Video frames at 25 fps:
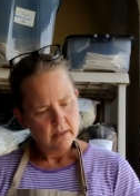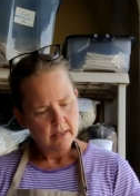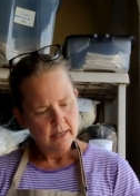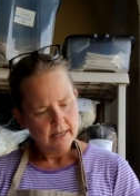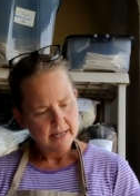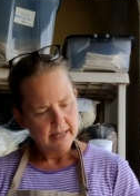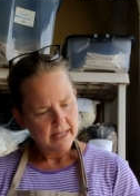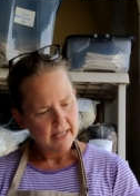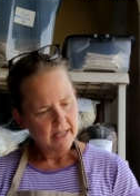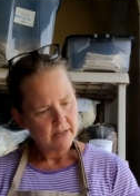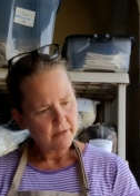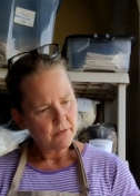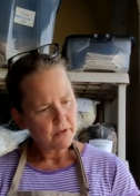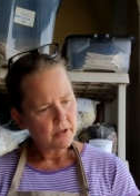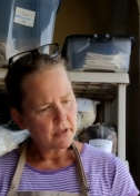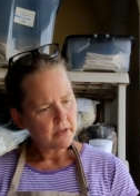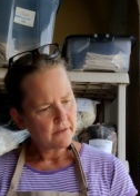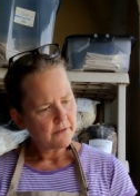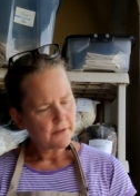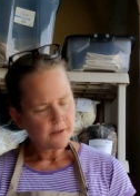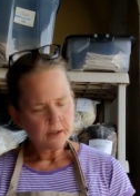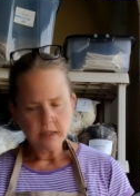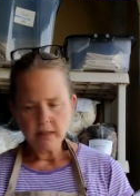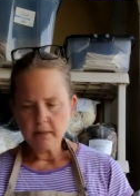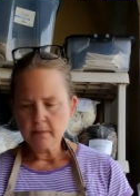I have one
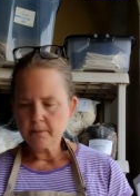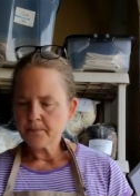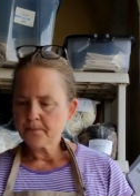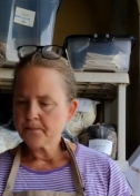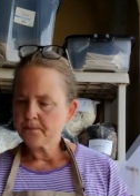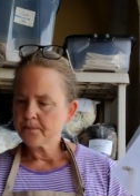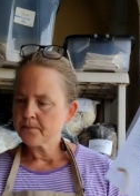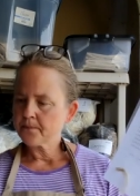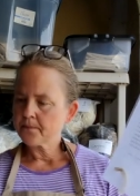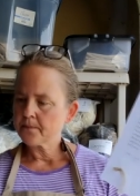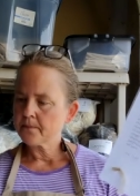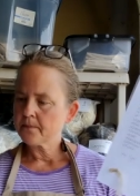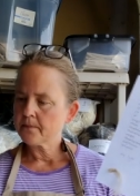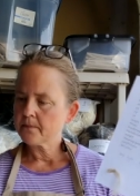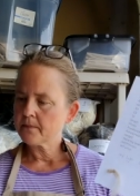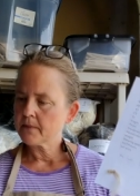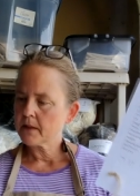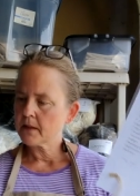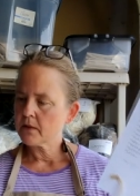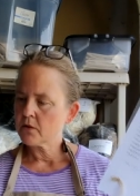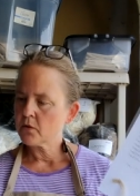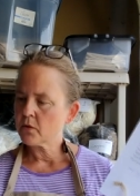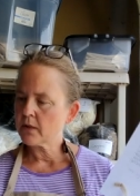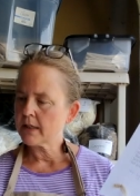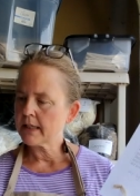from
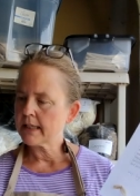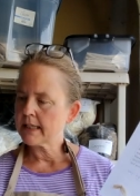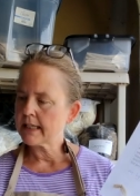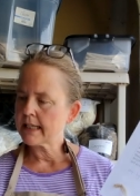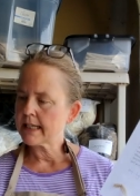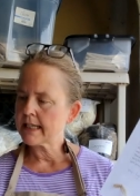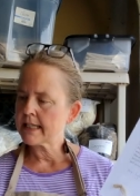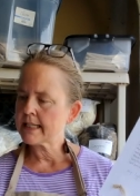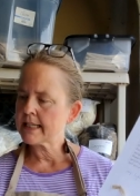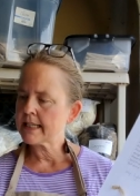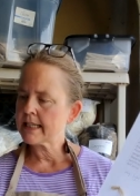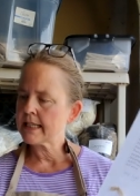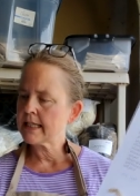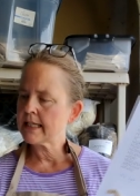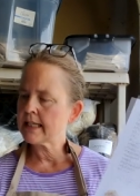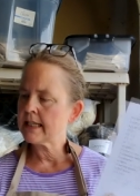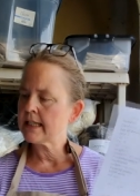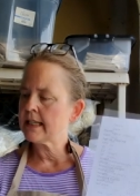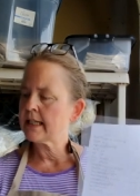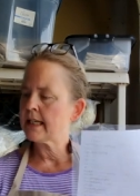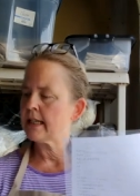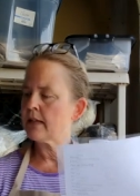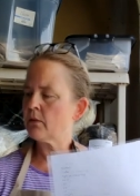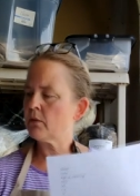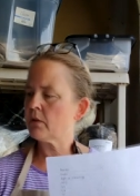
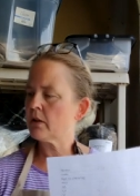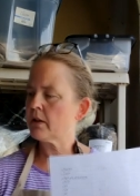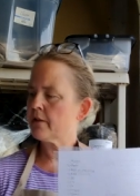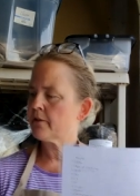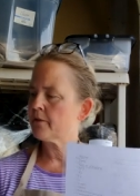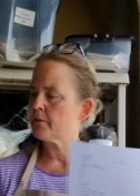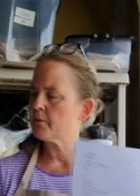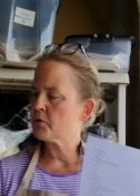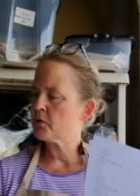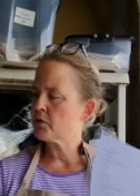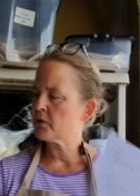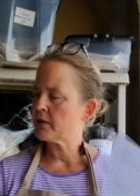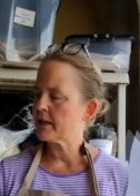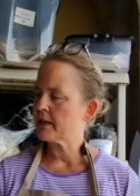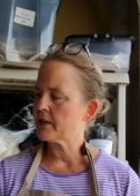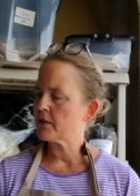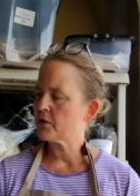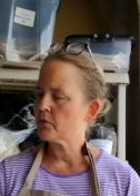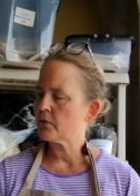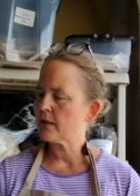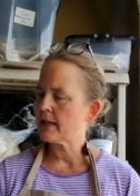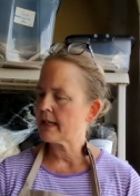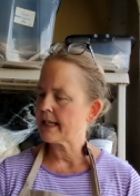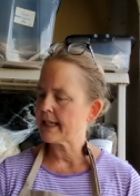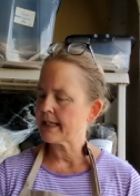2019 and one from
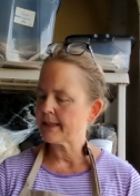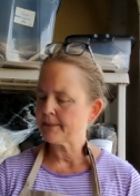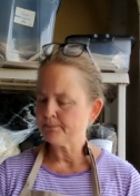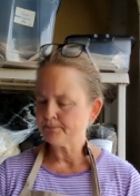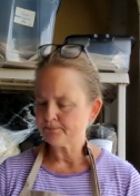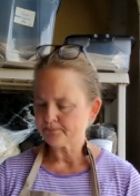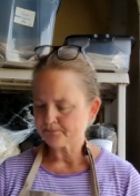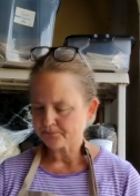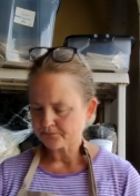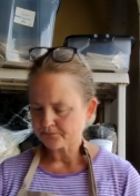2020.